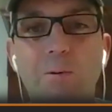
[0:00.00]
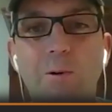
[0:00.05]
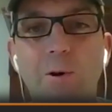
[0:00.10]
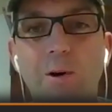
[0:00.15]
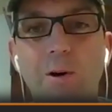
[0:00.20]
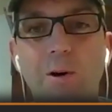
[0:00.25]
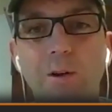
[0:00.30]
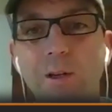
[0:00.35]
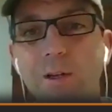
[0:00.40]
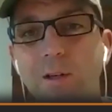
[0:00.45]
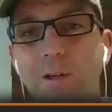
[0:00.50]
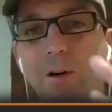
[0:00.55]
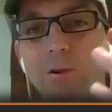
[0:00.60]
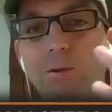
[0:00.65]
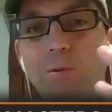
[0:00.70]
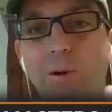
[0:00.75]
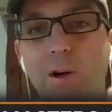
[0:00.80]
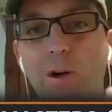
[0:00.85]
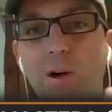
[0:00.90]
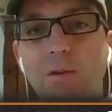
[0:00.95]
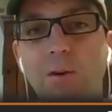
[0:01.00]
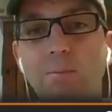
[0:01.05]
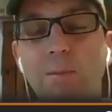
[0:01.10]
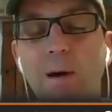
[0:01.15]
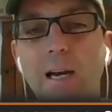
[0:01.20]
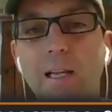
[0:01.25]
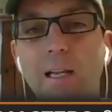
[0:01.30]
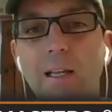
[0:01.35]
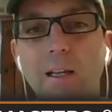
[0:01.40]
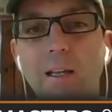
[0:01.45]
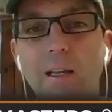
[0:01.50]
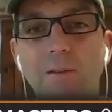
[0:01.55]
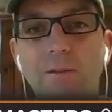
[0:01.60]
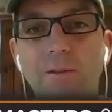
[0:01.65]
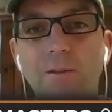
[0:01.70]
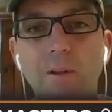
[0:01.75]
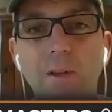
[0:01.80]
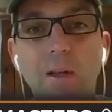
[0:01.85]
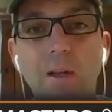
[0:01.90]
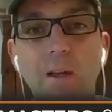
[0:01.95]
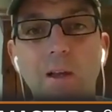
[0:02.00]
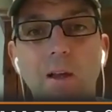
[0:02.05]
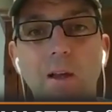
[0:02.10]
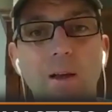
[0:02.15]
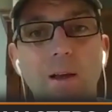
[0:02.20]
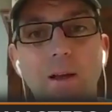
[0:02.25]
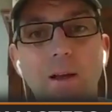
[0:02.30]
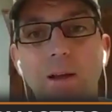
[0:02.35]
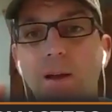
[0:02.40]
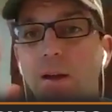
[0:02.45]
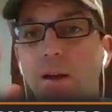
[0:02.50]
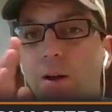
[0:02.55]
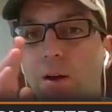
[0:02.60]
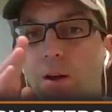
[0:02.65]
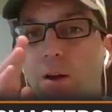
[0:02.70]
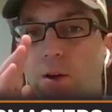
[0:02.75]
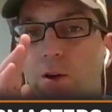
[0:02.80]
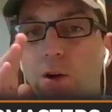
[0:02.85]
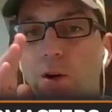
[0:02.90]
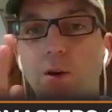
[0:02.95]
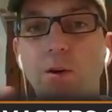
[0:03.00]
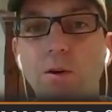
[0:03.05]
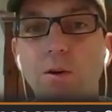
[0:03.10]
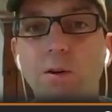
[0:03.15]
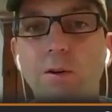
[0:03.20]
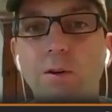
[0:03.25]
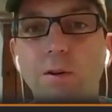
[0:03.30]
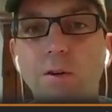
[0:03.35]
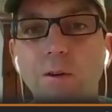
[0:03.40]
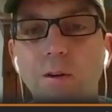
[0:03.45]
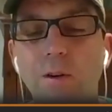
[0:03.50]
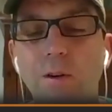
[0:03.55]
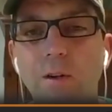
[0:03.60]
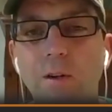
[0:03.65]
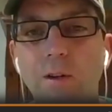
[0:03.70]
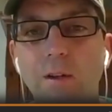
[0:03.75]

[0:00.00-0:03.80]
world and knows where everybody is? Google.